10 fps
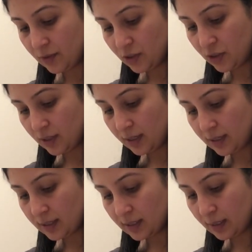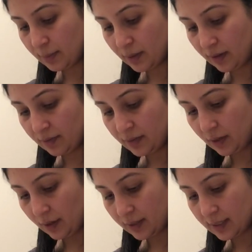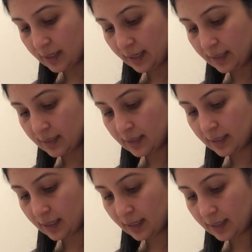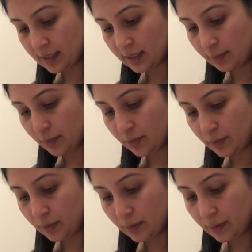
Just snipping off the odds and ends that kind of slip through.